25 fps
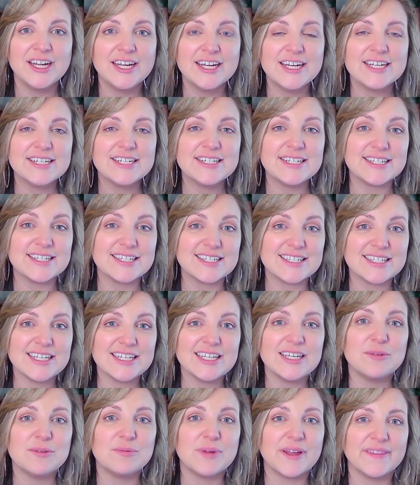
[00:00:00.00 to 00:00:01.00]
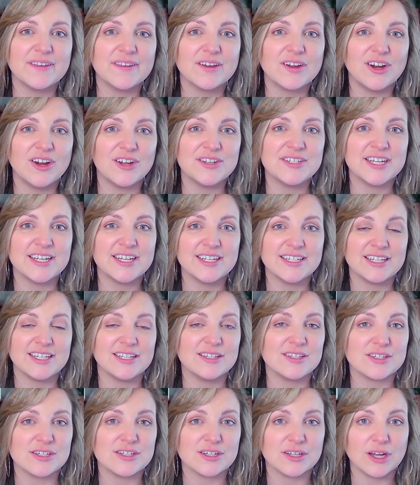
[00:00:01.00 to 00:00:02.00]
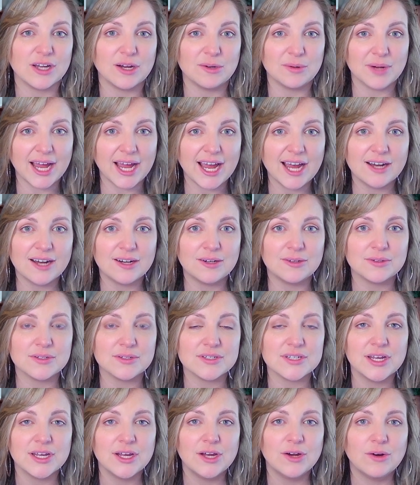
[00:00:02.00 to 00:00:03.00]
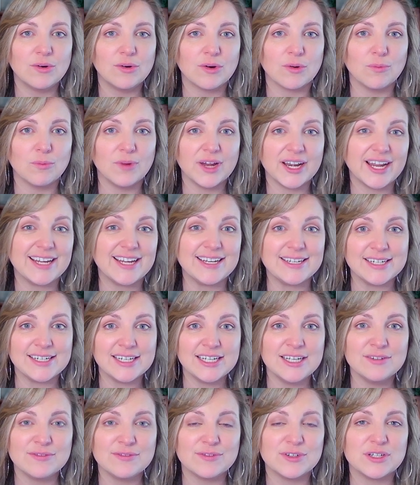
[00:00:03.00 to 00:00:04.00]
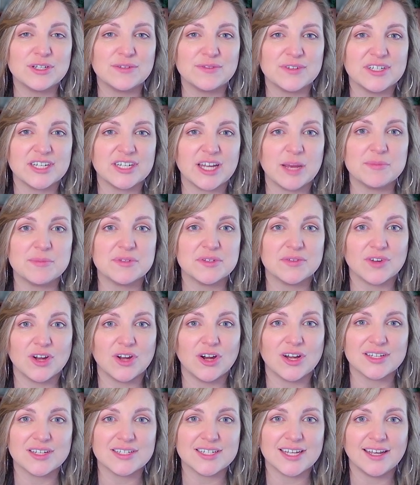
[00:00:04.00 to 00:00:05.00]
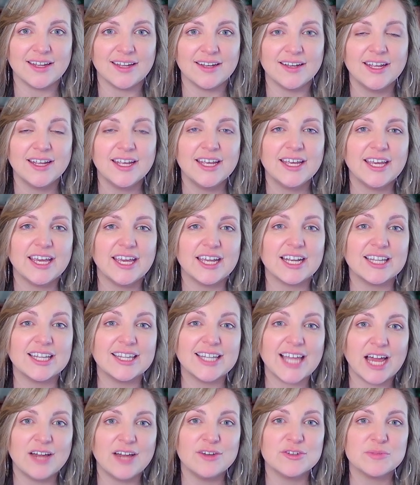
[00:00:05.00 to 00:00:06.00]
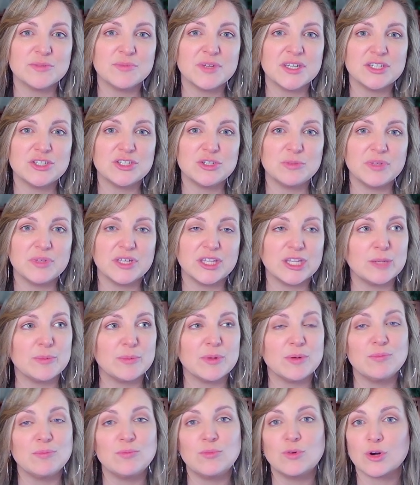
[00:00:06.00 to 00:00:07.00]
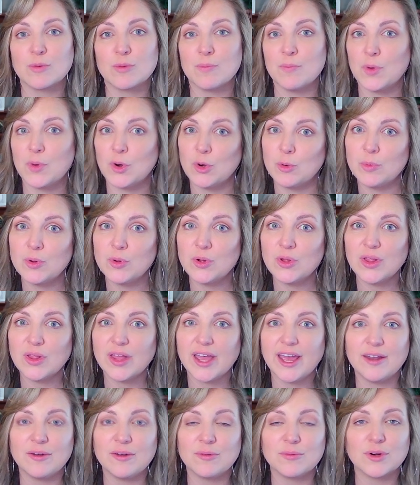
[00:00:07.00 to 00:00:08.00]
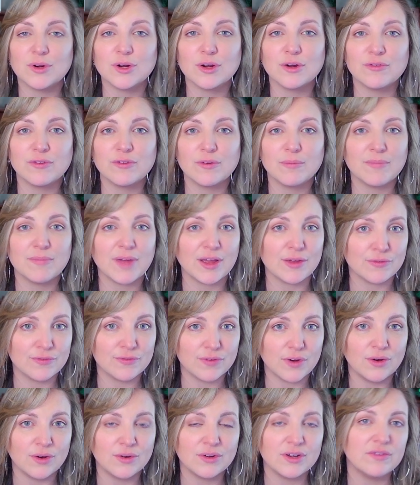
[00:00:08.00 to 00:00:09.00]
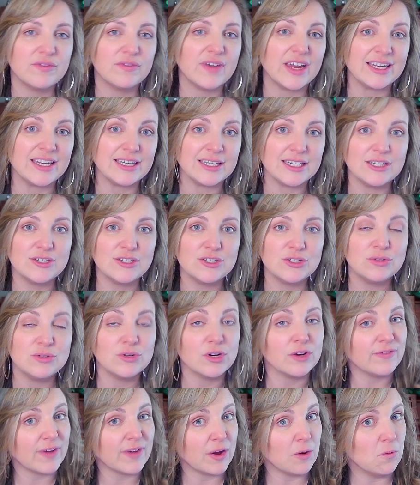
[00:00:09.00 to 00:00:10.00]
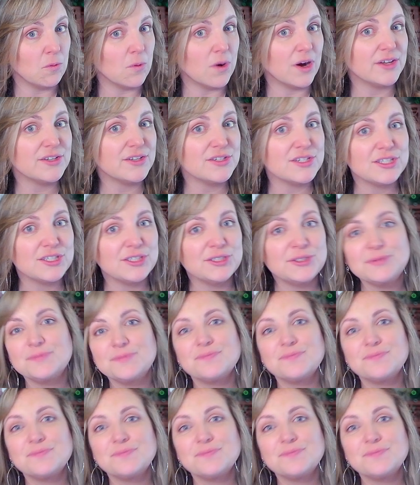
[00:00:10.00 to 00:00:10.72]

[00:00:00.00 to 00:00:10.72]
to see when the content needs to go out or what I need for different types of content. It allows me to be a little bit more mobile and work from my phone if I need to or if I want to,